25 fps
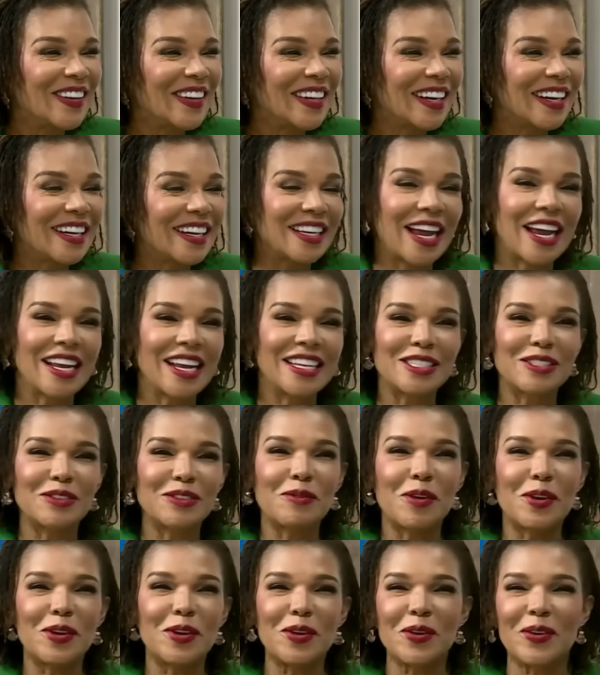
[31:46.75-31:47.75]
It's
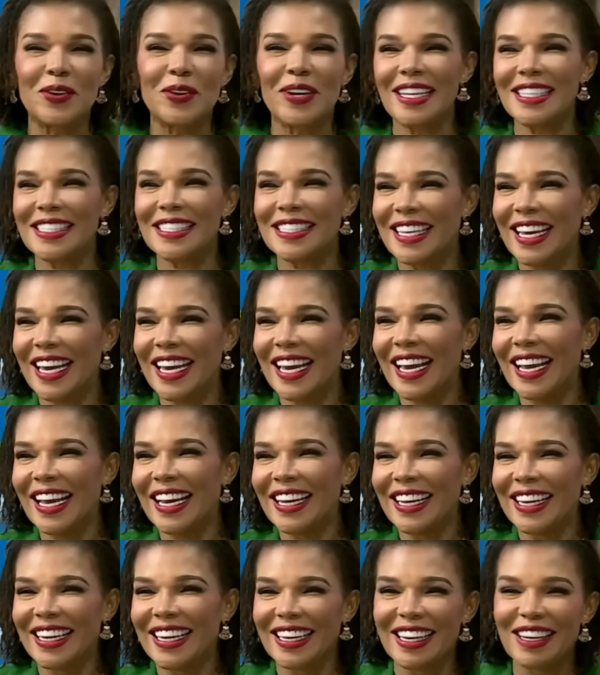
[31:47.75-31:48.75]
more known as
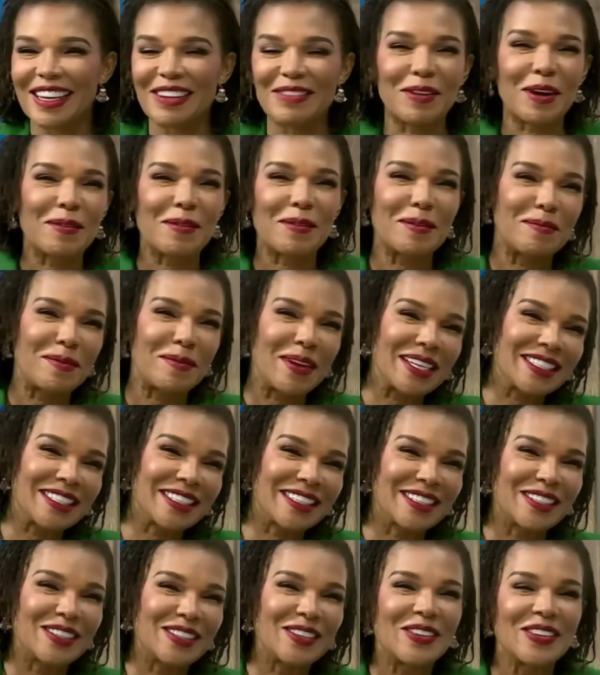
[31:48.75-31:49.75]
Gale. It's probably
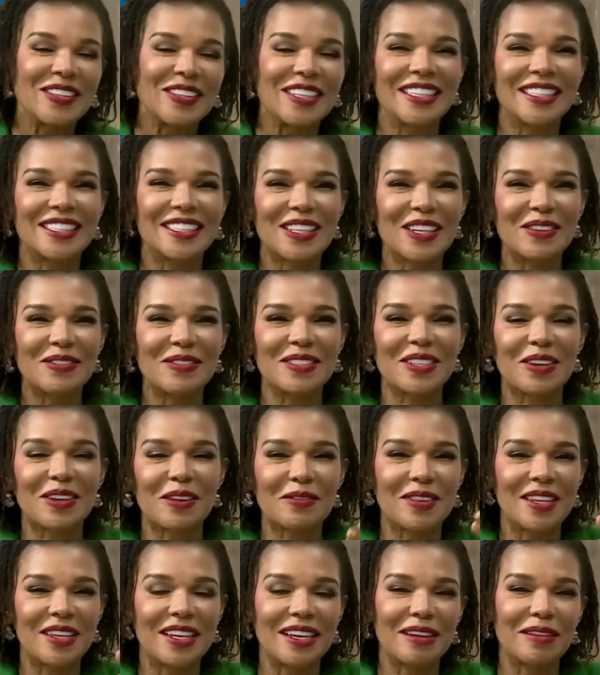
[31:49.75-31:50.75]
better known in terms
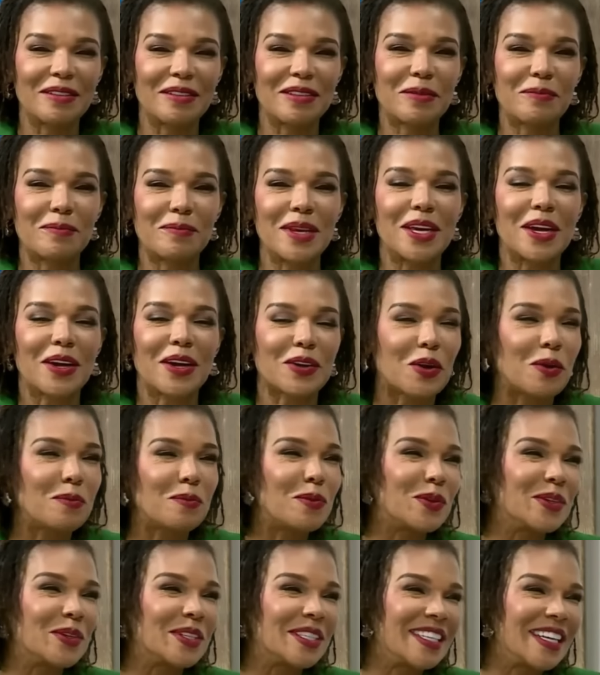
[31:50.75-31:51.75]
of the bigger
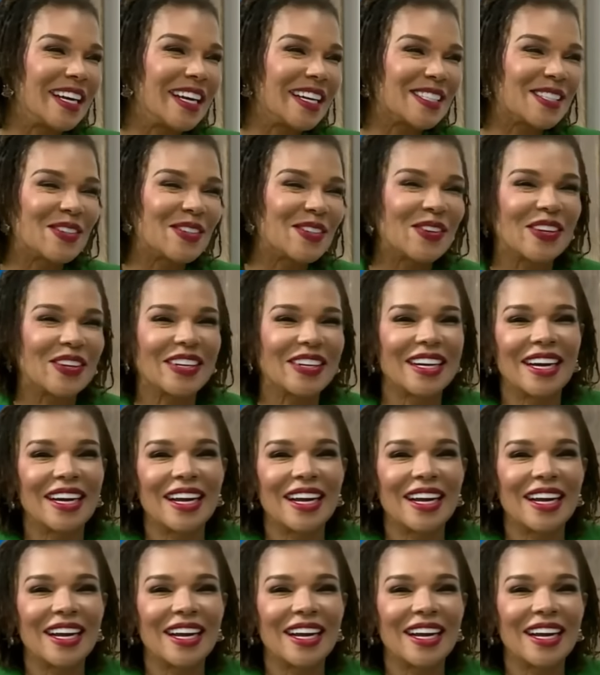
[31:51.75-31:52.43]
community next door.